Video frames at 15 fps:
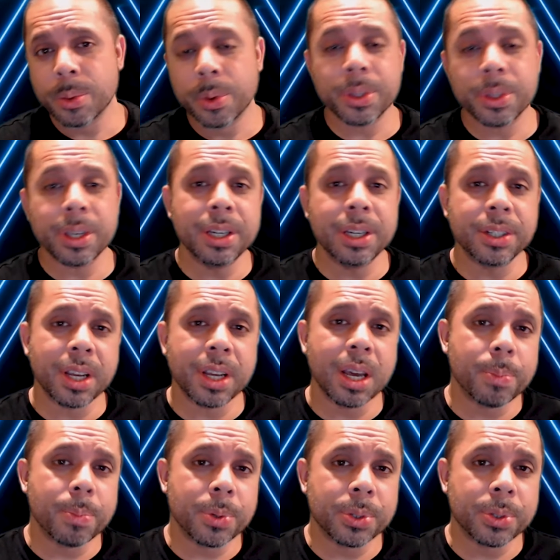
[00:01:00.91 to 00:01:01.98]
with each
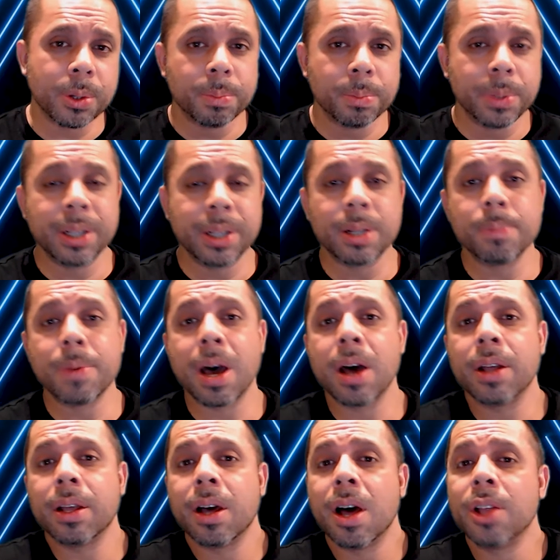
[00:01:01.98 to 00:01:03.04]
episode being about
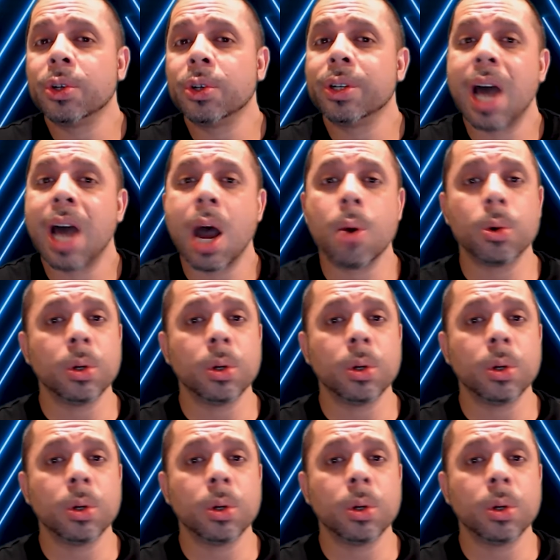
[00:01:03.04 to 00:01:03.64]
under an hour